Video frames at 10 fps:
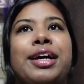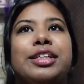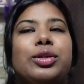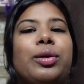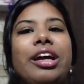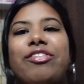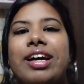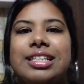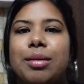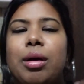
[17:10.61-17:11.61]
So if I
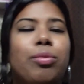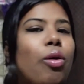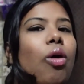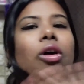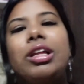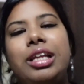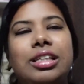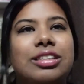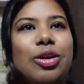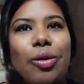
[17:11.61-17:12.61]
sum up all
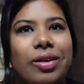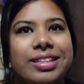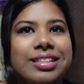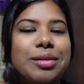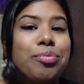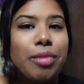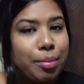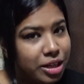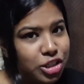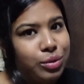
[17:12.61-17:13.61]
these costs, my
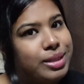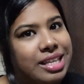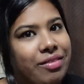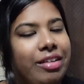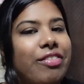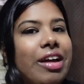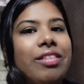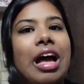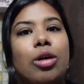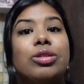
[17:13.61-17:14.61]
budget was
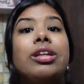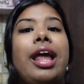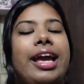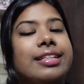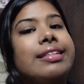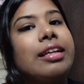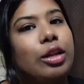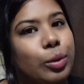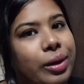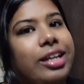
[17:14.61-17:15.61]
75,000
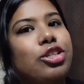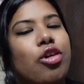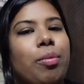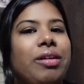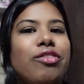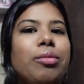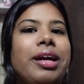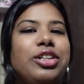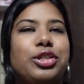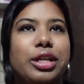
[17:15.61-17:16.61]
excluding shopping for my
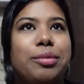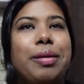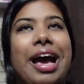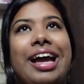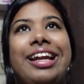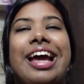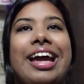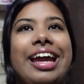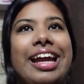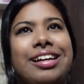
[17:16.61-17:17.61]
trip, and I
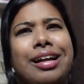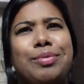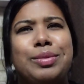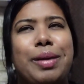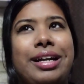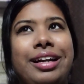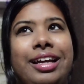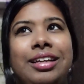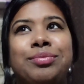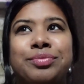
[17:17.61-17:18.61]
ended up
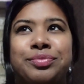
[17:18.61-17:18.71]
spending